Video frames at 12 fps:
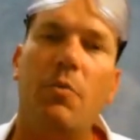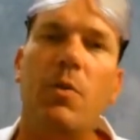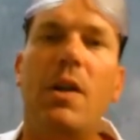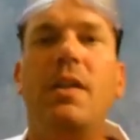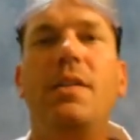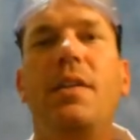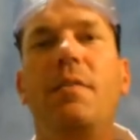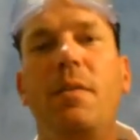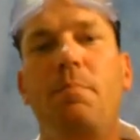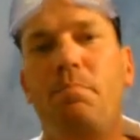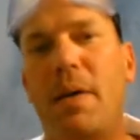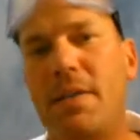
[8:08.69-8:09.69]
Relative
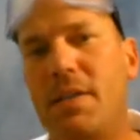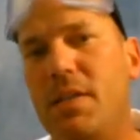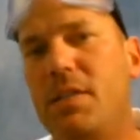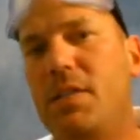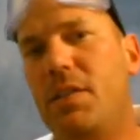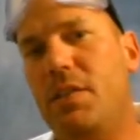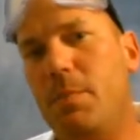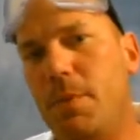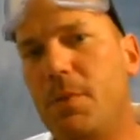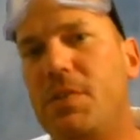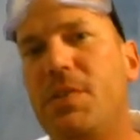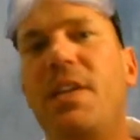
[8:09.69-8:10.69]
abundance is the
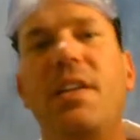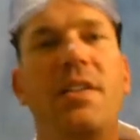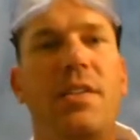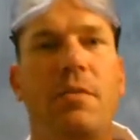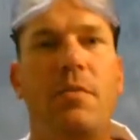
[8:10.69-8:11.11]
percentage